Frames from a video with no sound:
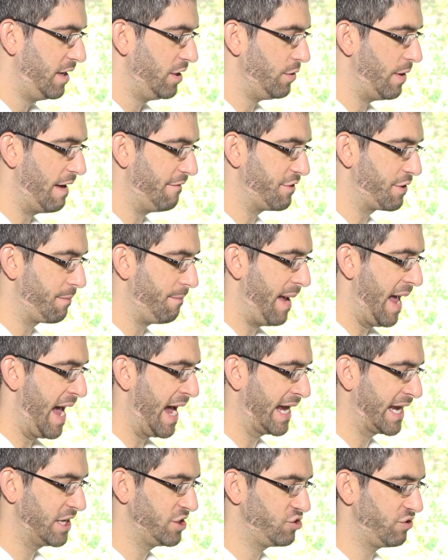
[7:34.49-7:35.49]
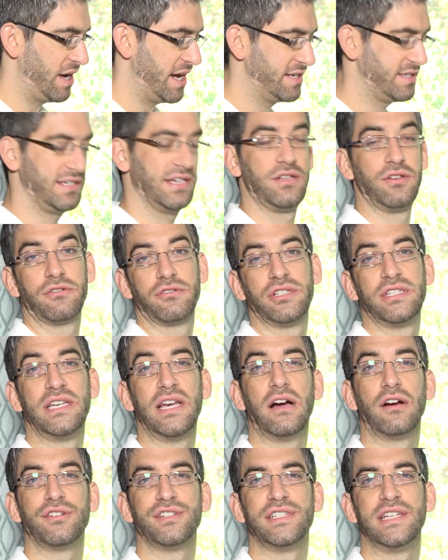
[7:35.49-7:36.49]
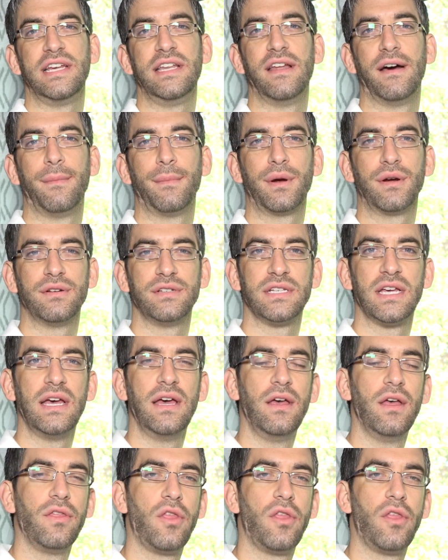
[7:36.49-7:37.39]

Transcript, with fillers: You have your M A C address and your C R C numbers.